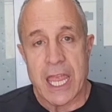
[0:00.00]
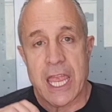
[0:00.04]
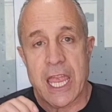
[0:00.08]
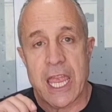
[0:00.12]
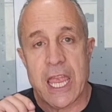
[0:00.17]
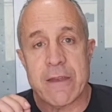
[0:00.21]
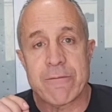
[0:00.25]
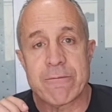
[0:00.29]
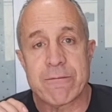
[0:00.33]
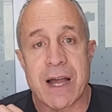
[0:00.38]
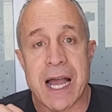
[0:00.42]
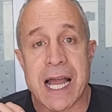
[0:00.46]

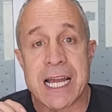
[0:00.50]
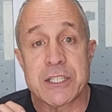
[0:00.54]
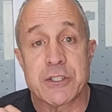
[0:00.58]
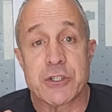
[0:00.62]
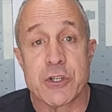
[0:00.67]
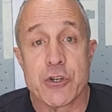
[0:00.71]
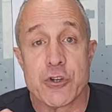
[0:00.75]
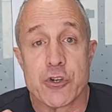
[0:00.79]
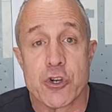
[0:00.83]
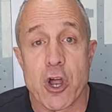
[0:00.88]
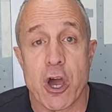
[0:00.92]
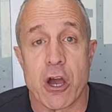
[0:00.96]
if I do
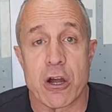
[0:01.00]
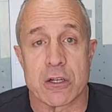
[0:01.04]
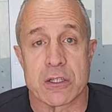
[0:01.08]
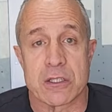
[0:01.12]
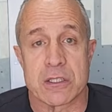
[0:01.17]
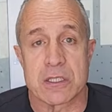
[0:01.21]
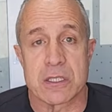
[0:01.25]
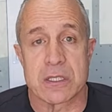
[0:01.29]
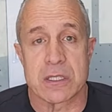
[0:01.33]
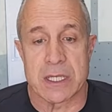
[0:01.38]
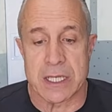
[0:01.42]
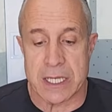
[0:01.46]
not,
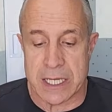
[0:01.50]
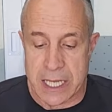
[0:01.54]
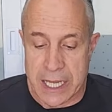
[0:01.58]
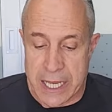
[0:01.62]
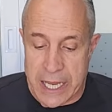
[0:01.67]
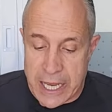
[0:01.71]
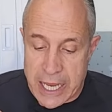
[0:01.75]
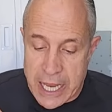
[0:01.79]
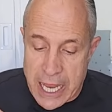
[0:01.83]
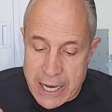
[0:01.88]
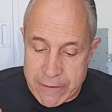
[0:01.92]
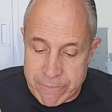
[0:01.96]

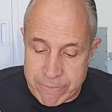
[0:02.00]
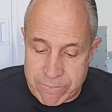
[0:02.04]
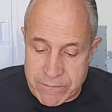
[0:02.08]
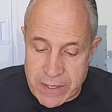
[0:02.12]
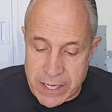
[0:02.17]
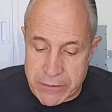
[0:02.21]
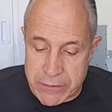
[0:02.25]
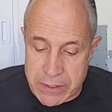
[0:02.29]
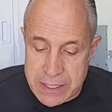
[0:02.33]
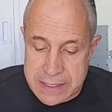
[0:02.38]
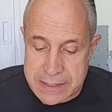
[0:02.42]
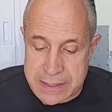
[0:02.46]
at
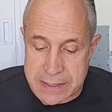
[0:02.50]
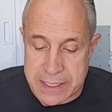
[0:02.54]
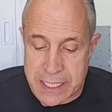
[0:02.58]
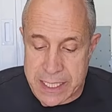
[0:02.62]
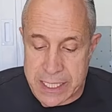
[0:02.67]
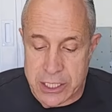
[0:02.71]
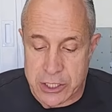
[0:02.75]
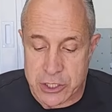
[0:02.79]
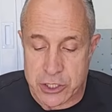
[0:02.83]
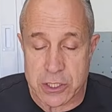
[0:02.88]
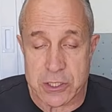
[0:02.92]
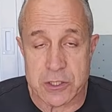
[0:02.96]
various
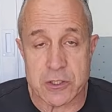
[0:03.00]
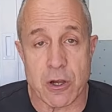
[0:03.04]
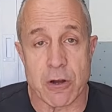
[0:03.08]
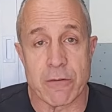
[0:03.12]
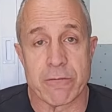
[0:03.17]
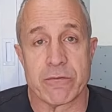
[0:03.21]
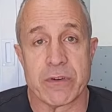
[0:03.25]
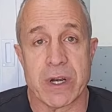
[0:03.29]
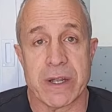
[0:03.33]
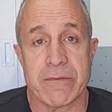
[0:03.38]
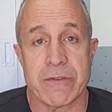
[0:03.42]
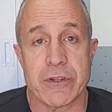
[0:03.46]
stages of
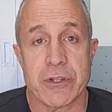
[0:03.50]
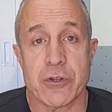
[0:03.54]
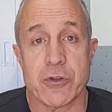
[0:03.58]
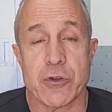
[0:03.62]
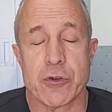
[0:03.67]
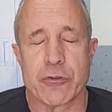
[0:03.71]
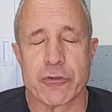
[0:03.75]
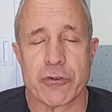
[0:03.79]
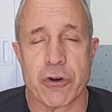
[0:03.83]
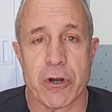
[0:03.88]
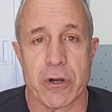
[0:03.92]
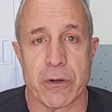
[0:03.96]
revenue
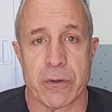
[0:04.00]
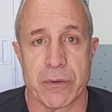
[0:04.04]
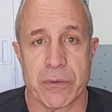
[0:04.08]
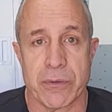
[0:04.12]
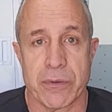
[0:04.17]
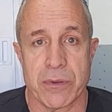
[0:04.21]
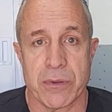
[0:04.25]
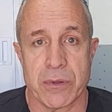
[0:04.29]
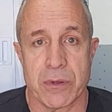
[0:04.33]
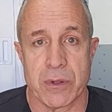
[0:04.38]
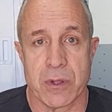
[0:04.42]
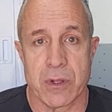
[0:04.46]
growth,
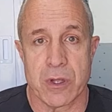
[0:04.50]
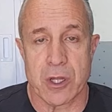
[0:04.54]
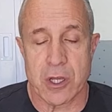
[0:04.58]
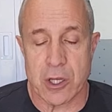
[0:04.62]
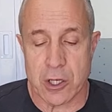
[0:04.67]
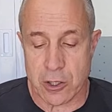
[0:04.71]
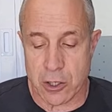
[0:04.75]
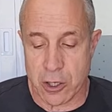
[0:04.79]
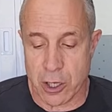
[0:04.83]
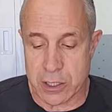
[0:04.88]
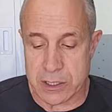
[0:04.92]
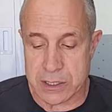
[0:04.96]

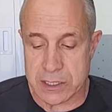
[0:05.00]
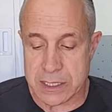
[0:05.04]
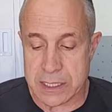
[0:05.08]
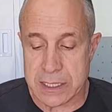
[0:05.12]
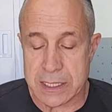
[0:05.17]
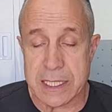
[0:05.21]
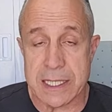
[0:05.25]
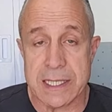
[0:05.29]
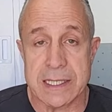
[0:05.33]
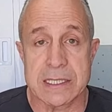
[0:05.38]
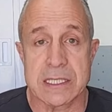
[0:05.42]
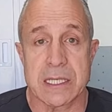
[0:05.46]

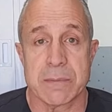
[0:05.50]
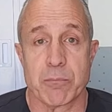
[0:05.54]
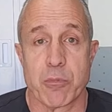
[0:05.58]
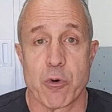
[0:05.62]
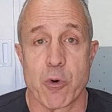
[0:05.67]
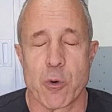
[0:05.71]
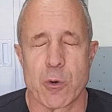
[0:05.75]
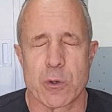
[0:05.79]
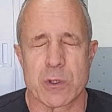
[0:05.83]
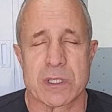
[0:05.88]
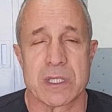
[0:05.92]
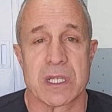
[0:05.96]
constantly
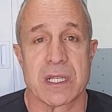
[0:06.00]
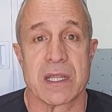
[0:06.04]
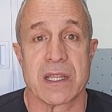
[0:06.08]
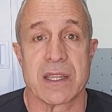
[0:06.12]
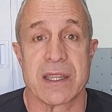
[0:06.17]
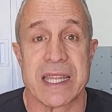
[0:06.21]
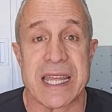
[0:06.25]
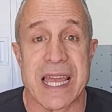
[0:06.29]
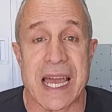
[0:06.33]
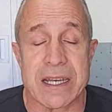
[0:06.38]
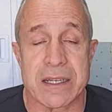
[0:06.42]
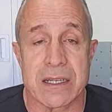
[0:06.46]
support
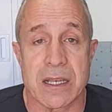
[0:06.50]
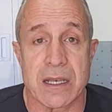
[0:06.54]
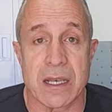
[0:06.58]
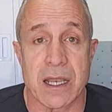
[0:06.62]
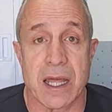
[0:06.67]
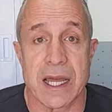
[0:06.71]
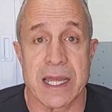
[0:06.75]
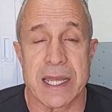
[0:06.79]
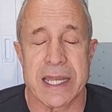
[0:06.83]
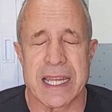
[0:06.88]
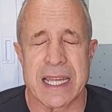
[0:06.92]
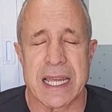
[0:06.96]
the
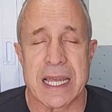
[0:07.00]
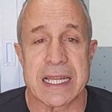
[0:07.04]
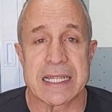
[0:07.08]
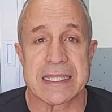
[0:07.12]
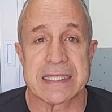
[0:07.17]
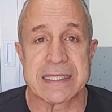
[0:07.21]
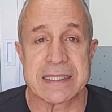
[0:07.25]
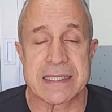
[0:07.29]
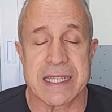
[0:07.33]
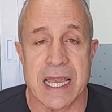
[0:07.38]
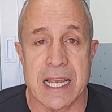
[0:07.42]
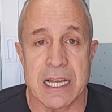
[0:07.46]
underlying
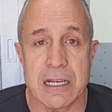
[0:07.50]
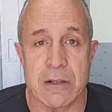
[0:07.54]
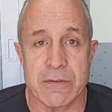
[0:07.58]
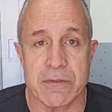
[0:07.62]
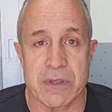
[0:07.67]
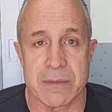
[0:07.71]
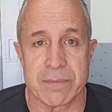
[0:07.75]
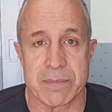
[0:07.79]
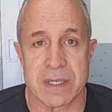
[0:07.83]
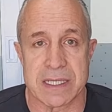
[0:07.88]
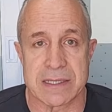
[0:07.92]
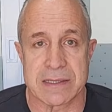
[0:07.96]
scale of the
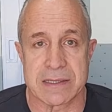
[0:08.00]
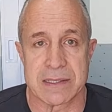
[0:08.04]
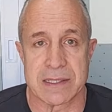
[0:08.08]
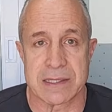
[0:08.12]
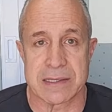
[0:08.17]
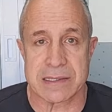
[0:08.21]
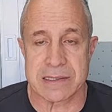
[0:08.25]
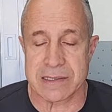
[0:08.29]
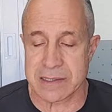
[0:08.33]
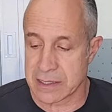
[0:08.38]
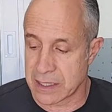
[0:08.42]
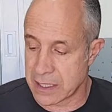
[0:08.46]

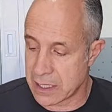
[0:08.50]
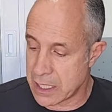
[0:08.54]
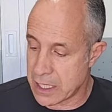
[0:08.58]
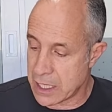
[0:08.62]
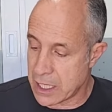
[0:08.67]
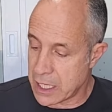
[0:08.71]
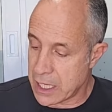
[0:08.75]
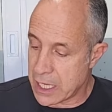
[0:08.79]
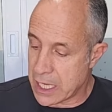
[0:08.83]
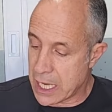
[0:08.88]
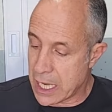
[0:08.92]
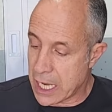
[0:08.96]
business,
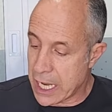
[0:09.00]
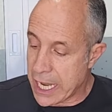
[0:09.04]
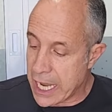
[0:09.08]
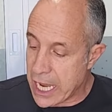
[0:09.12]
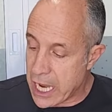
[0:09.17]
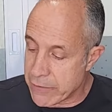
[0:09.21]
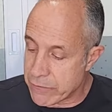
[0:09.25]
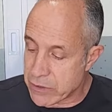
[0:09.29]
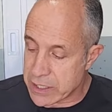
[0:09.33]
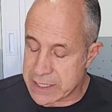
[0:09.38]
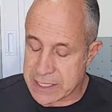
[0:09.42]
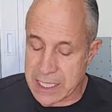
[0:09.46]

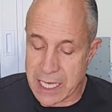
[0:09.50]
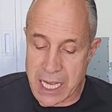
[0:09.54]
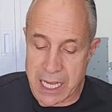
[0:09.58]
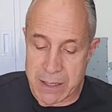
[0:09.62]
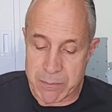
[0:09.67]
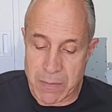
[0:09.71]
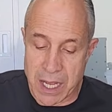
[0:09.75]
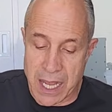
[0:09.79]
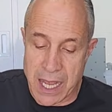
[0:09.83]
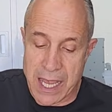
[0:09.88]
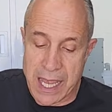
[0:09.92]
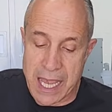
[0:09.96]
every time
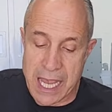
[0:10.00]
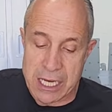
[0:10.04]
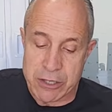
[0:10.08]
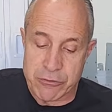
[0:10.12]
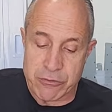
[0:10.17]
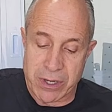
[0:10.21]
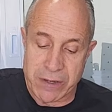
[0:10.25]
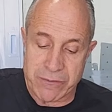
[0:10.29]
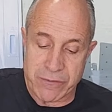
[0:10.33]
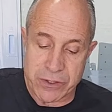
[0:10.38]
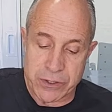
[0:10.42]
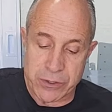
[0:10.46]
I add
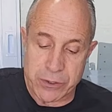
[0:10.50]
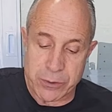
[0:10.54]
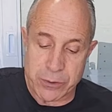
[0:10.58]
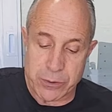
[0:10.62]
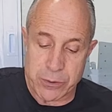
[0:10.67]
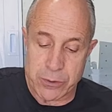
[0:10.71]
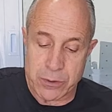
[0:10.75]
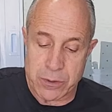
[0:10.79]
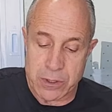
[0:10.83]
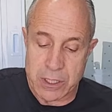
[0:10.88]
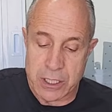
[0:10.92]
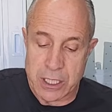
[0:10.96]
revenue,
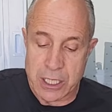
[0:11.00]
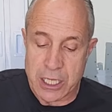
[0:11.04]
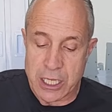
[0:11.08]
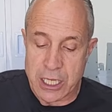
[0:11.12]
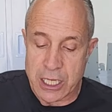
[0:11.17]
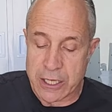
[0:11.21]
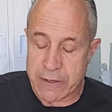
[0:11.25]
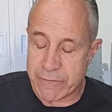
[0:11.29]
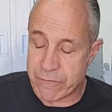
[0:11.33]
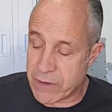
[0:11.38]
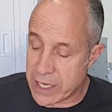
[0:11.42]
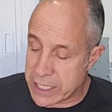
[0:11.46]

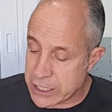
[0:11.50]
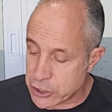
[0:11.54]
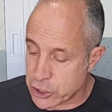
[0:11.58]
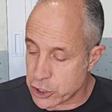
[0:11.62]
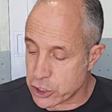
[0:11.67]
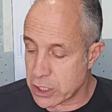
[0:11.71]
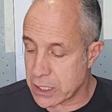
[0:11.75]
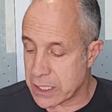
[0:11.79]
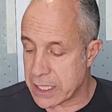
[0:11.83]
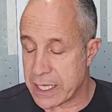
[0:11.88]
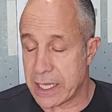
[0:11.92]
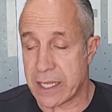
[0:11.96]

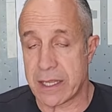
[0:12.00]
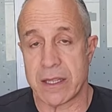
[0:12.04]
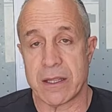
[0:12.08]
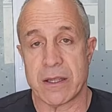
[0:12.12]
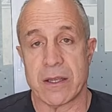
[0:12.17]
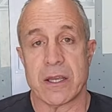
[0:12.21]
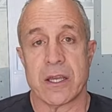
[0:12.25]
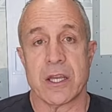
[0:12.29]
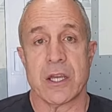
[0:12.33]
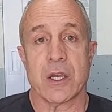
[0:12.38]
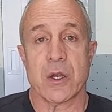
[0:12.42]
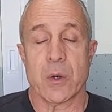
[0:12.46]
eventually
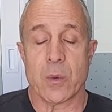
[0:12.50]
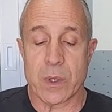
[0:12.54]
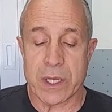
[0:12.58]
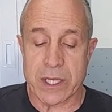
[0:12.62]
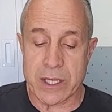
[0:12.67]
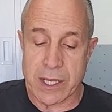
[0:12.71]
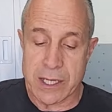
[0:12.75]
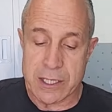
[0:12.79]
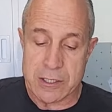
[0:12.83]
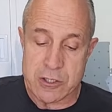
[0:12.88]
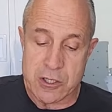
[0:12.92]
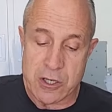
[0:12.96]
we're
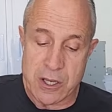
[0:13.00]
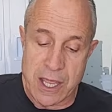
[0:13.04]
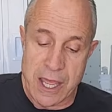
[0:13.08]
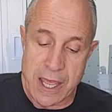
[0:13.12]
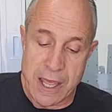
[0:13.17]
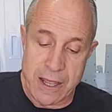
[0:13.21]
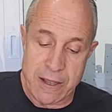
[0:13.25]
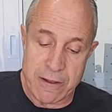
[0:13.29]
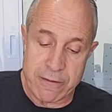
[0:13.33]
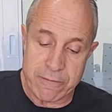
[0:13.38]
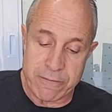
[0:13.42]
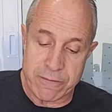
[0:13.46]
going to
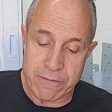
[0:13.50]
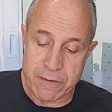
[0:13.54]
have